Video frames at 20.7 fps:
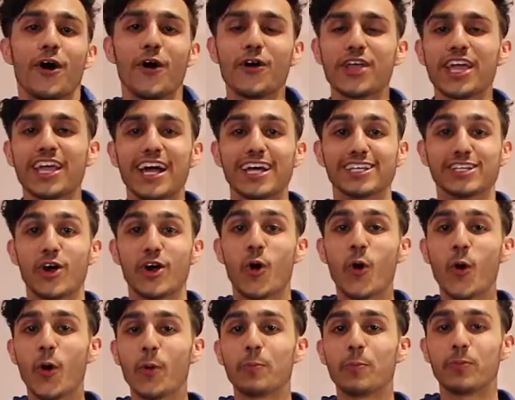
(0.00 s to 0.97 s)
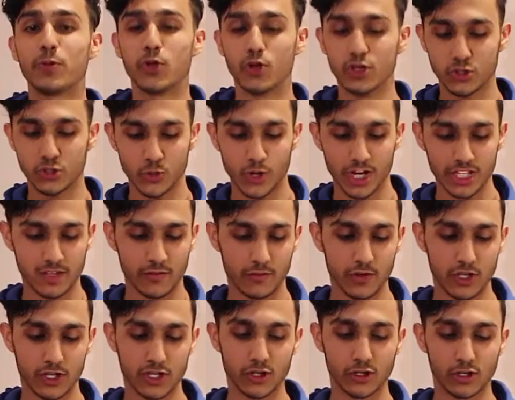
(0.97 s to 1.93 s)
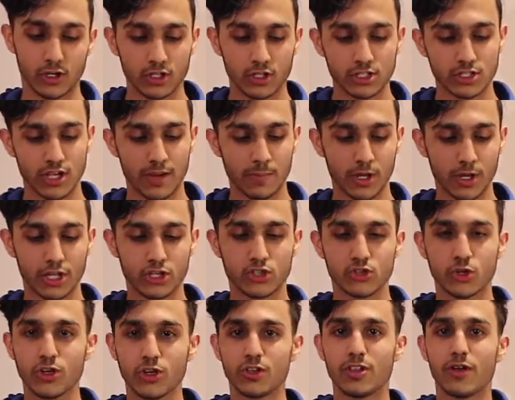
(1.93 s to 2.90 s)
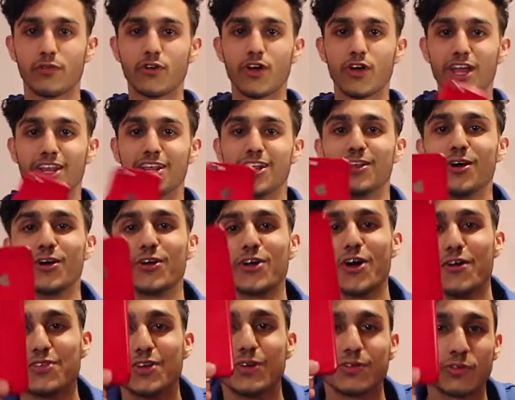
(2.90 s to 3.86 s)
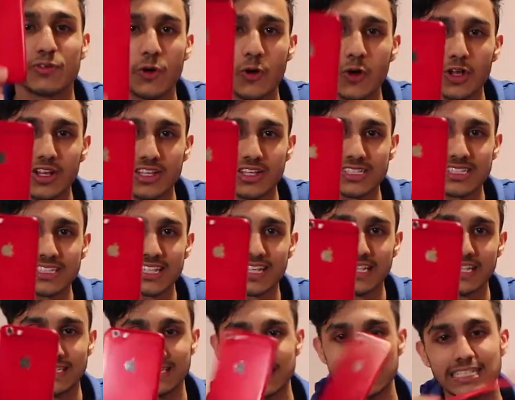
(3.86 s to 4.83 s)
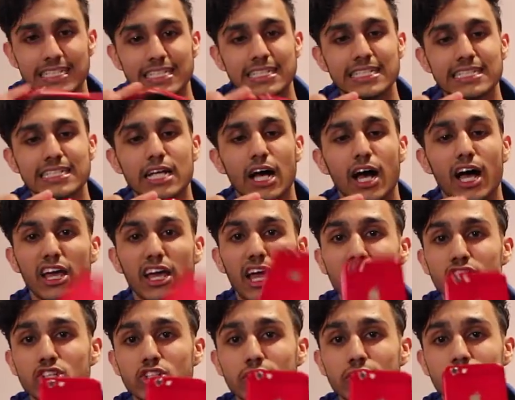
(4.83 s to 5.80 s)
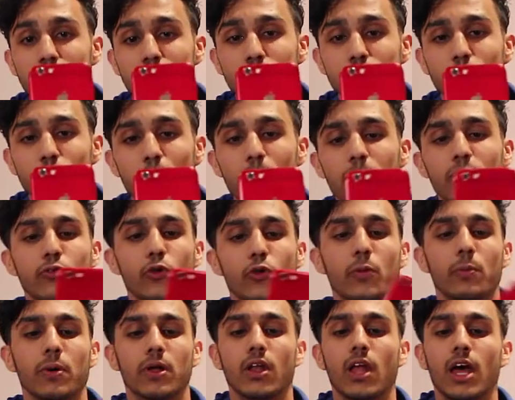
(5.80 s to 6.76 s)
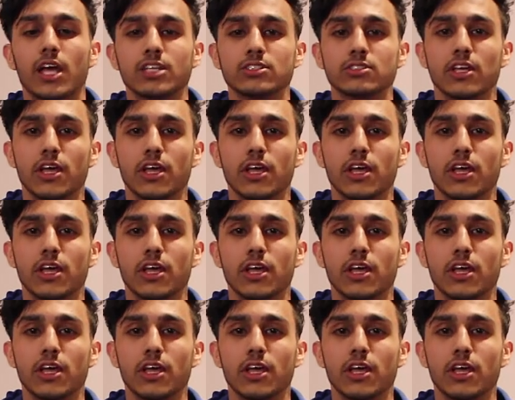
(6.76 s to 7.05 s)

Okay guys, I hope you enjoyed the video. So I'm gonna show you the final look of the phone is this. I actually did show it before, but last